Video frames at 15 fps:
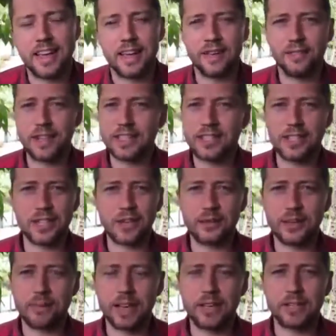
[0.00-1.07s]
Investors don't
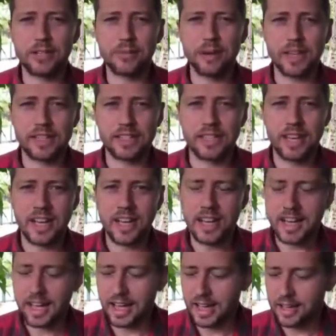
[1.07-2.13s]
want to pay too much.
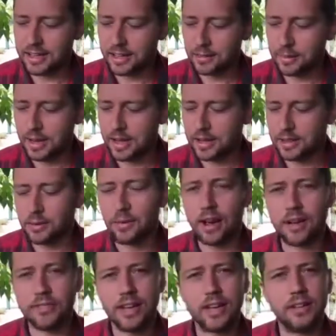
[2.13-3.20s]
You've got to pay the
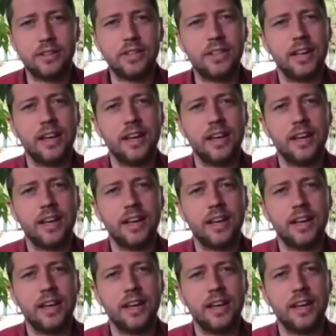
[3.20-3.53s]
right value,